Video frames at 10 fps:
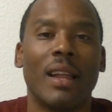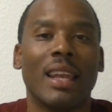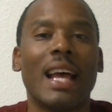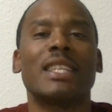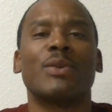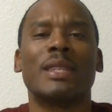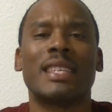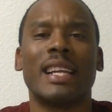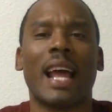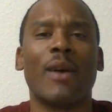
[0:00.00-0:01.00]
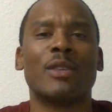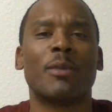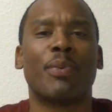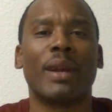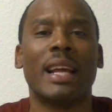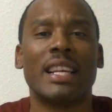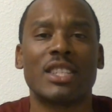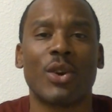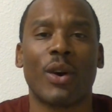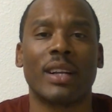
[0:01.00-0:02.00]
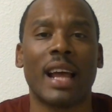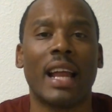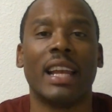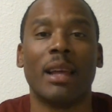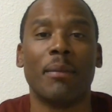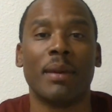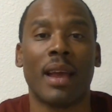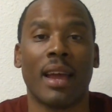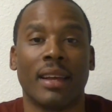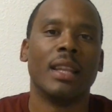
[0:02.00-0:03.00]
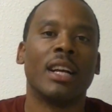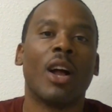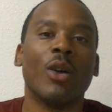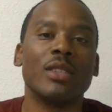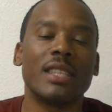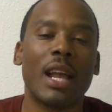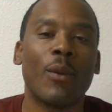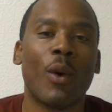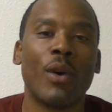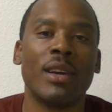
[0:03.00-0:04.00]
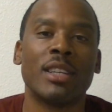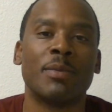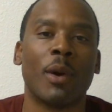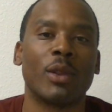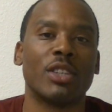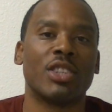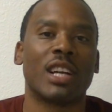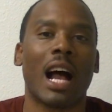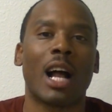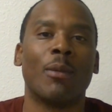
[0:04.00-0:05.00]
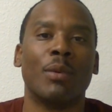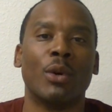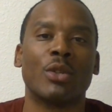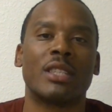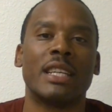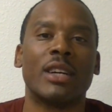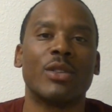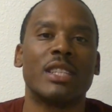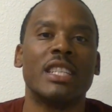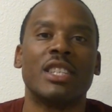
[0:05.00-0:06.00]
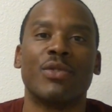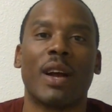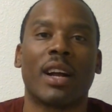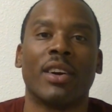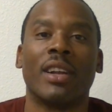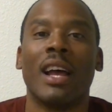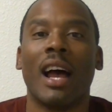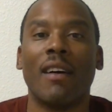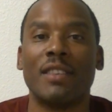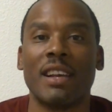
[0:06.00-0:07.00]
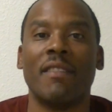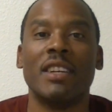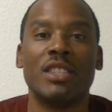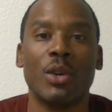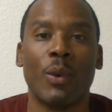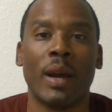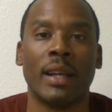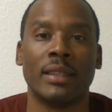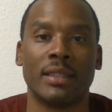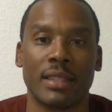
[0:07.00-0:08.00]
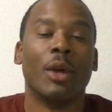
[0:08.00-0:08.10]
Last Wednesday night was a pretty historic night in the NBA. The Golden State Warriors broke the Chicago Bulls' single season record of 72 wins.